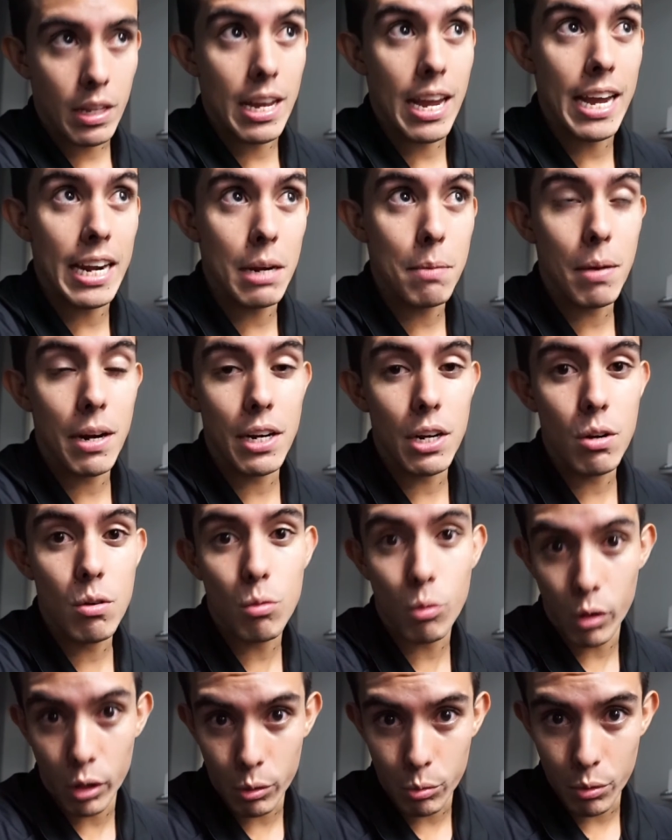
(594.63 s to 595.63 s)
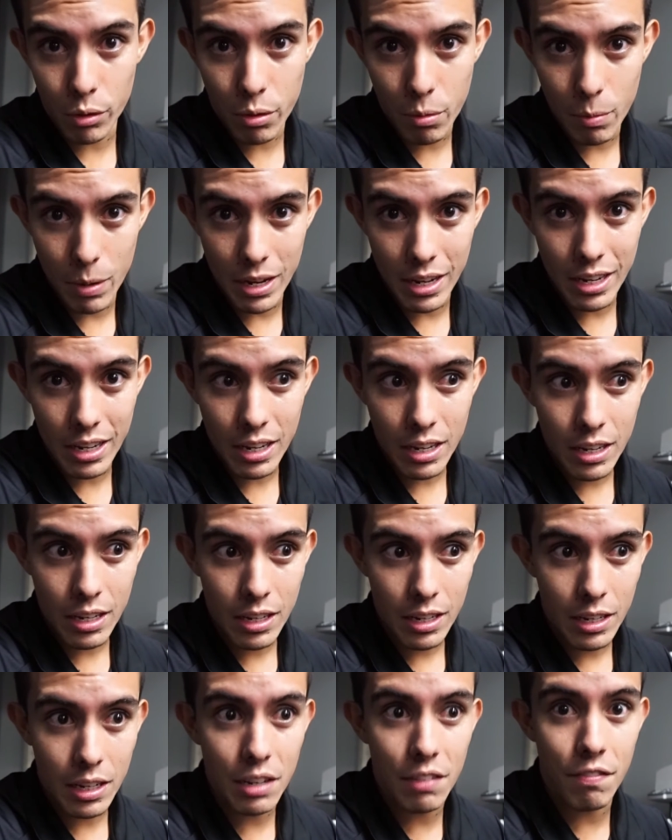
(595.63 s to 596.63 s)
Anybody who worked with me
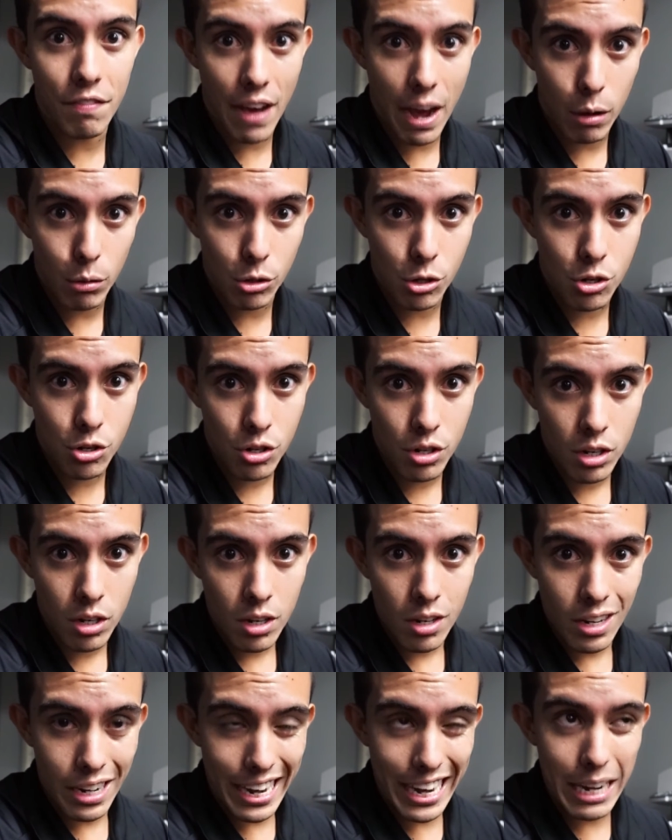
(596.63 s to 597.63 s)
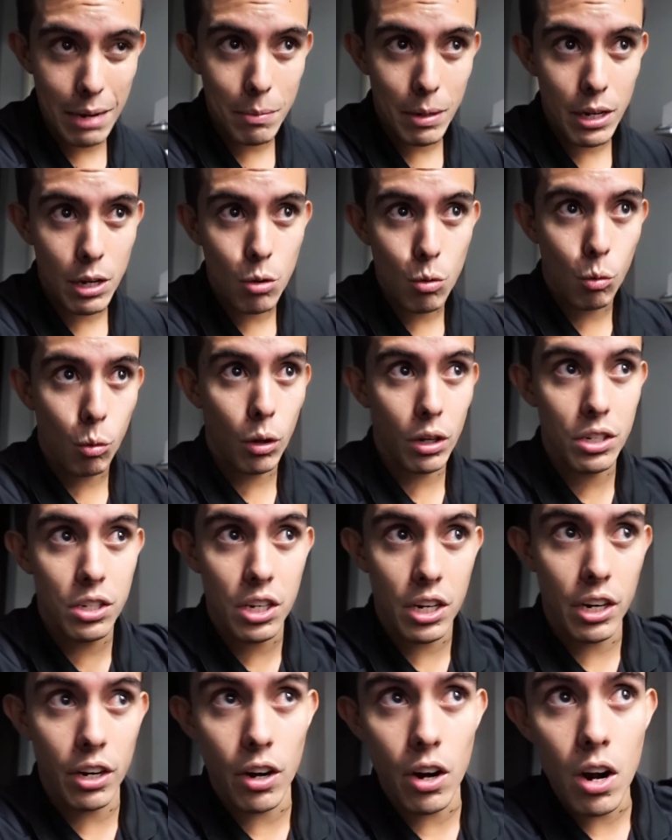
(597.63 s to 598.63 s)
can vouch. Anybody who works
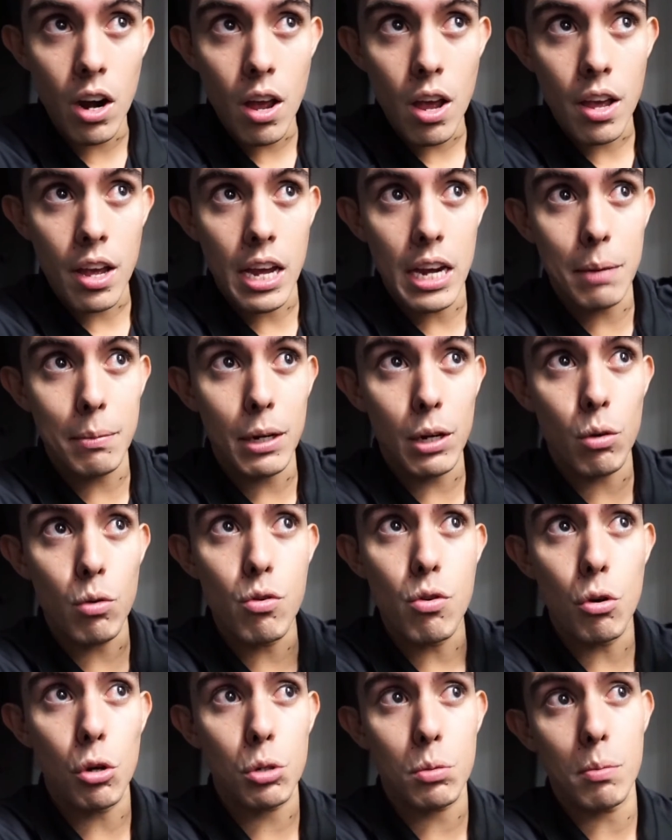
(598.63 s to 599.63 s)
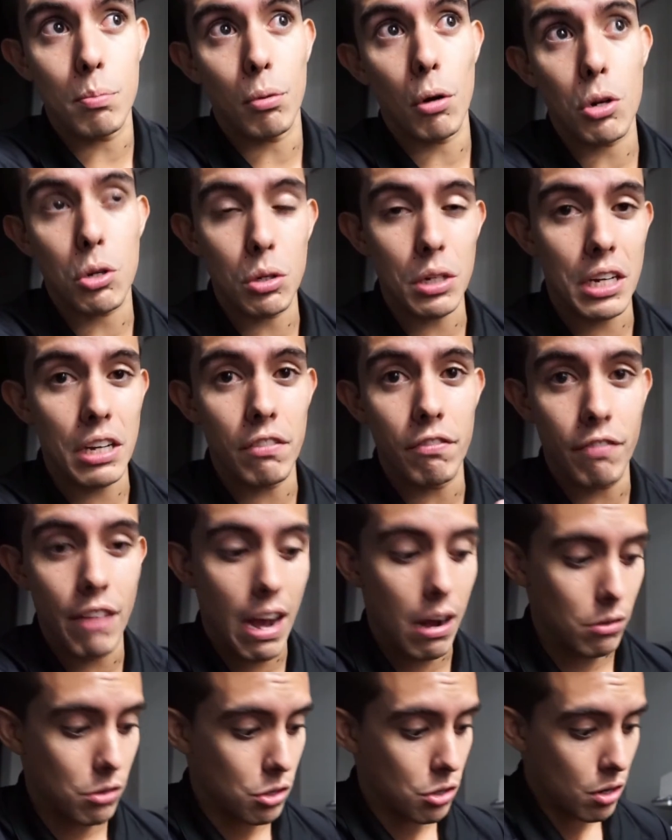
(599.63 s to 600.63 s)
here, anybody who knows me personally can
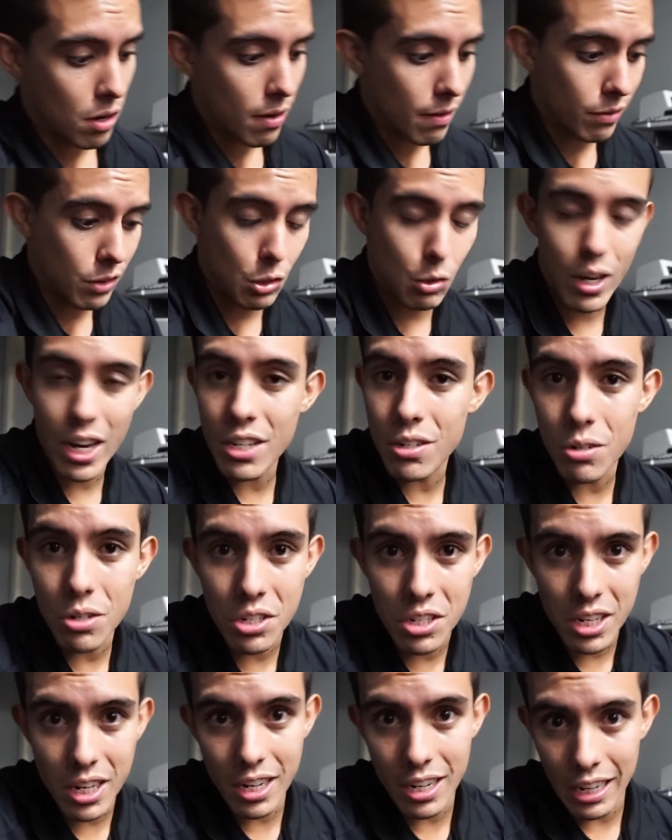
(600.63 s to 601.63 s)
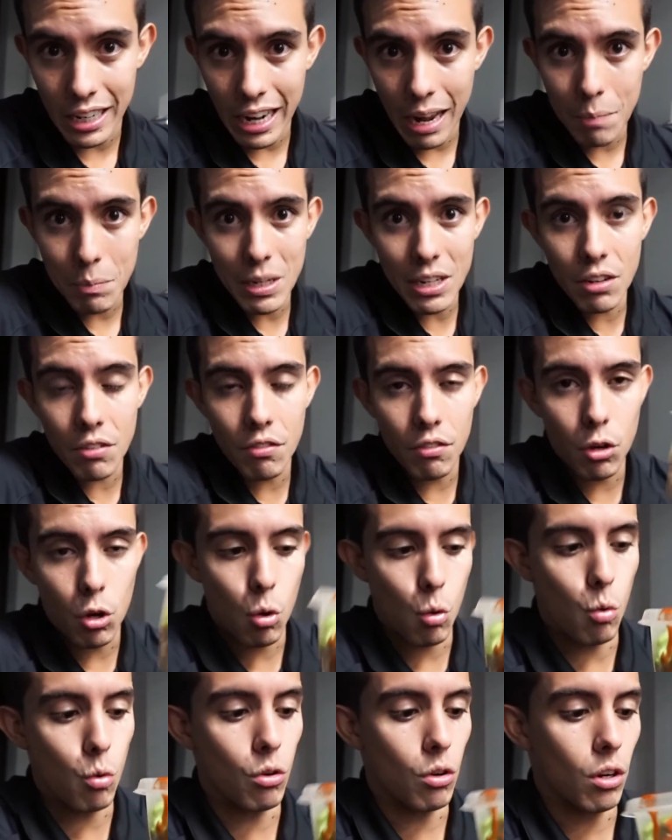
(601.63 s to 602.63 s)
vouch. You guys are seeing it. I'm eating
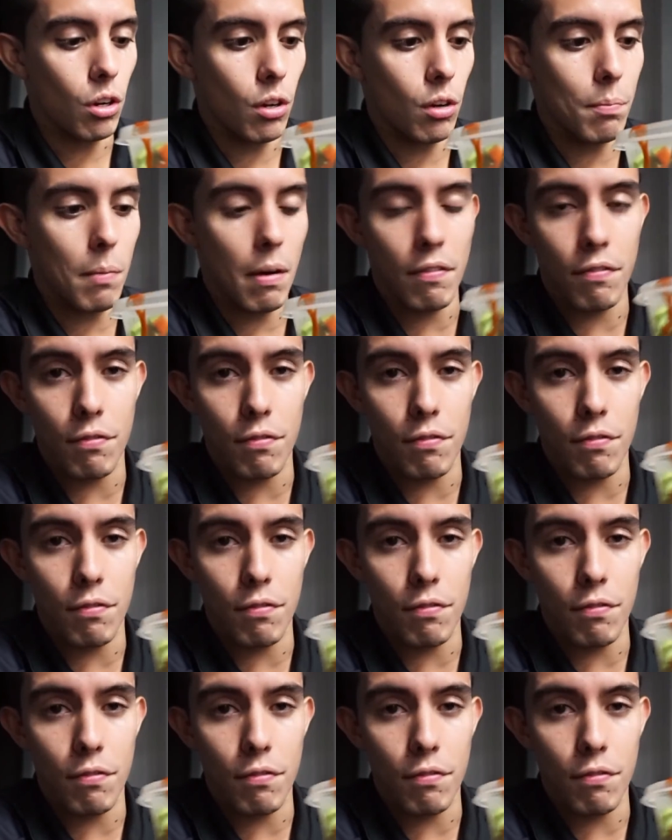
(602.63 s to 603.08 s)
my